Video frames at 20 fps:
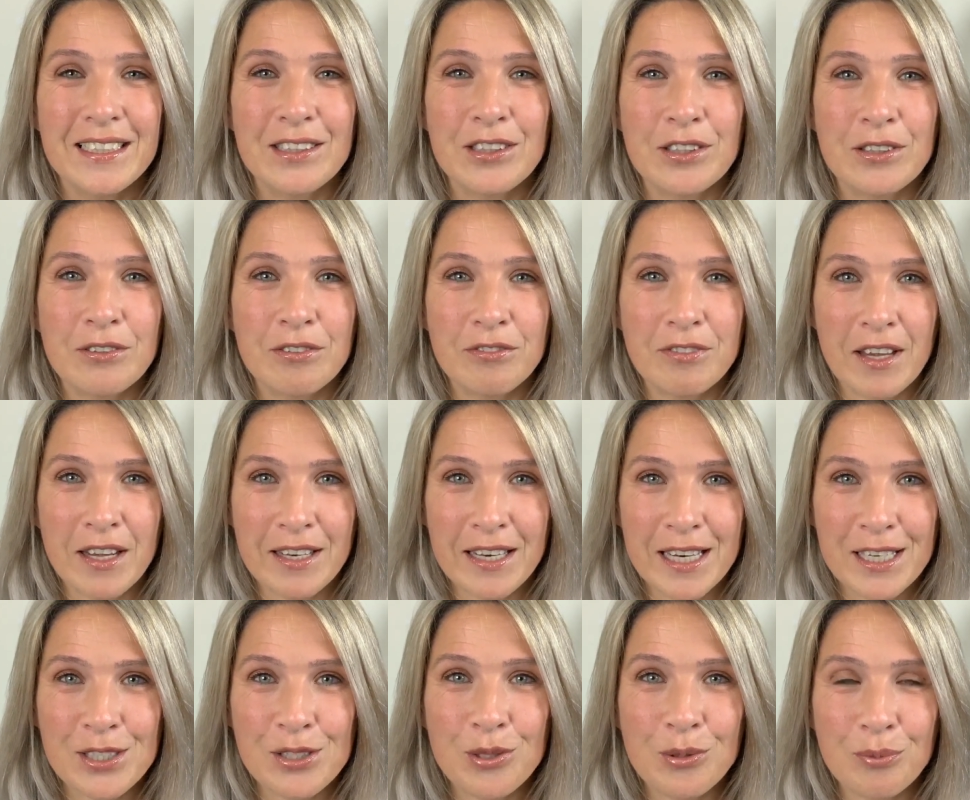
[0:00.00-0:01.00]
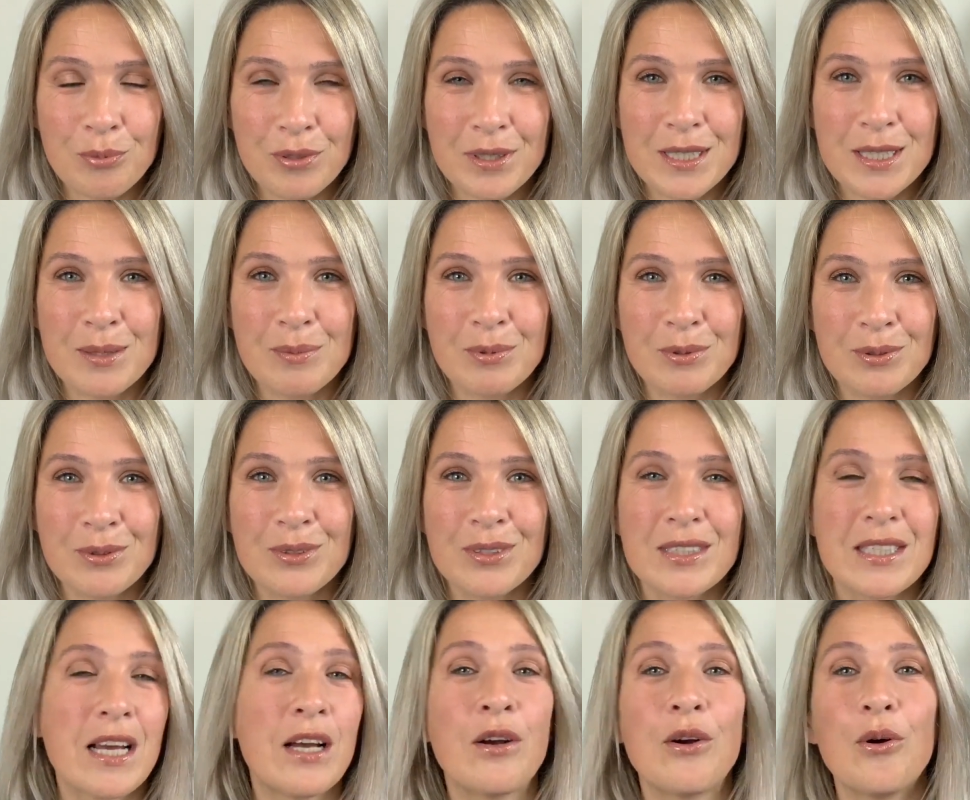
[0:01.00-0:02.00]
The foundational
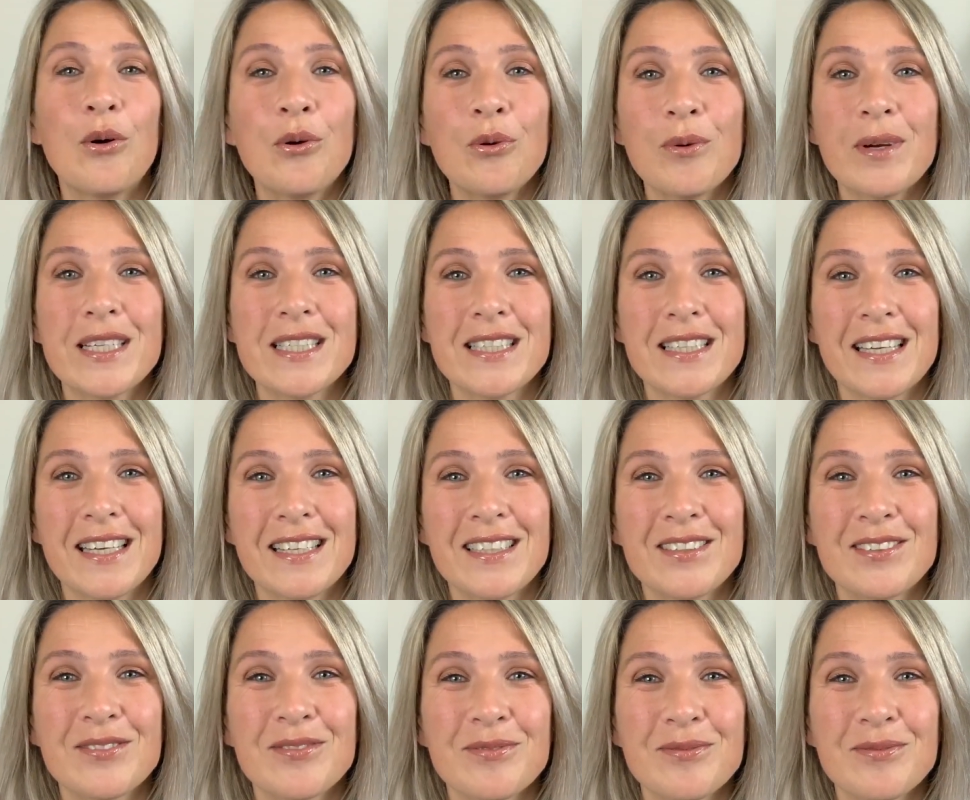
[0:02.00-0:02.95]
principles are always there.